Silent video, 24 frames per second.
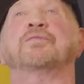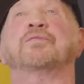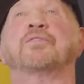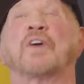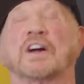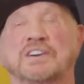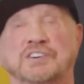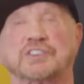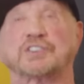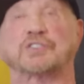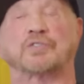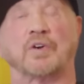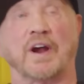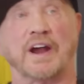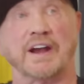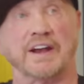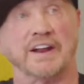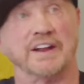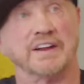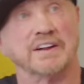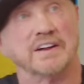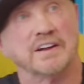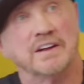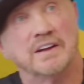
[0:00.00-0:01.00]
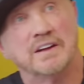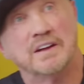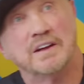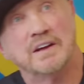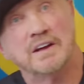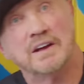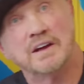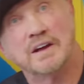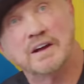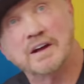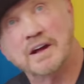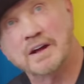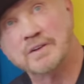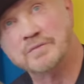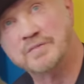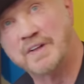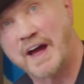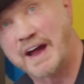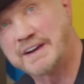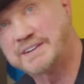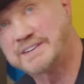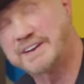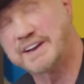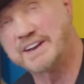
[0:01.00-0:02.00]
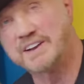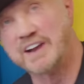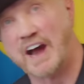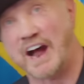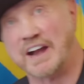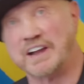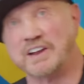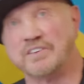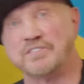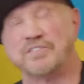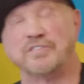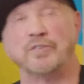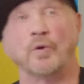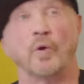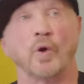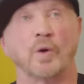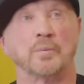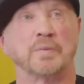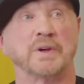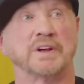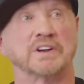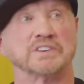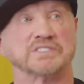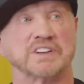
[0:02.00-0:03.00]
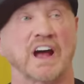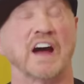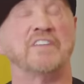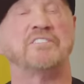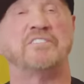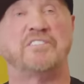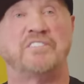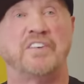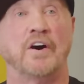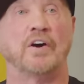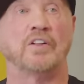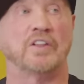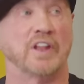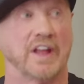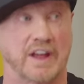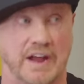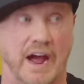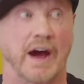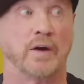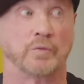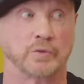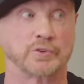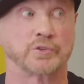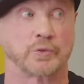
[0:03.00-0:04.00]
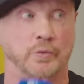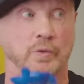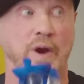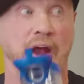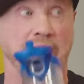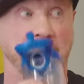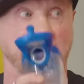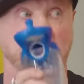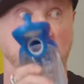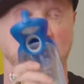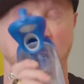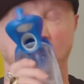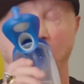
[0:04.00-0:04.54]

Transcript: frustrating in 1994 because I felt like I was ready, you